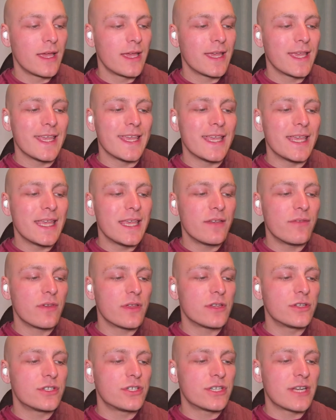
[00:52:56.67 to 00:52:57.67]
he
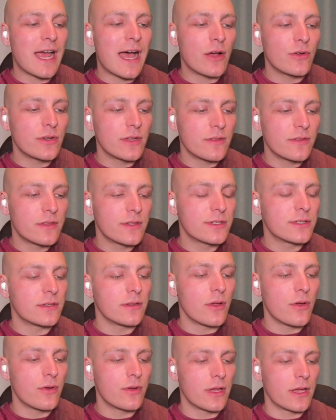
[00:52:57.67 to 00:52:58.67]
even shouted the
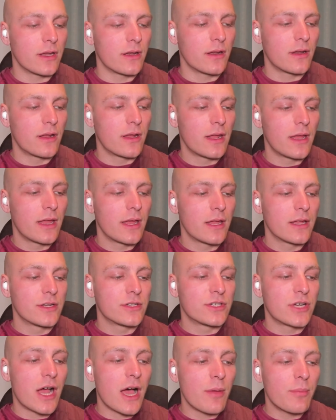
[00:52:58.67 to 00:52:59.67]
slogan,
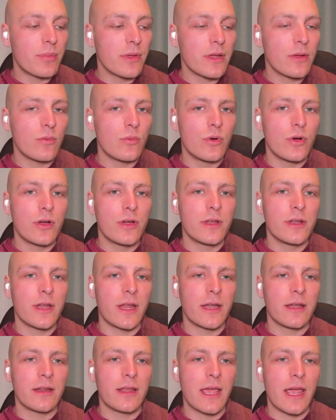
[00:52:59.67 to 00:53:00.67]
"Chopping wood
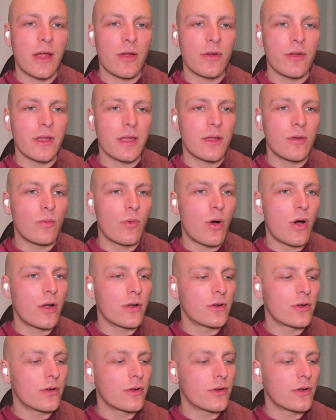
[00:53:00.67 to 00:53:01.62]
and carrying water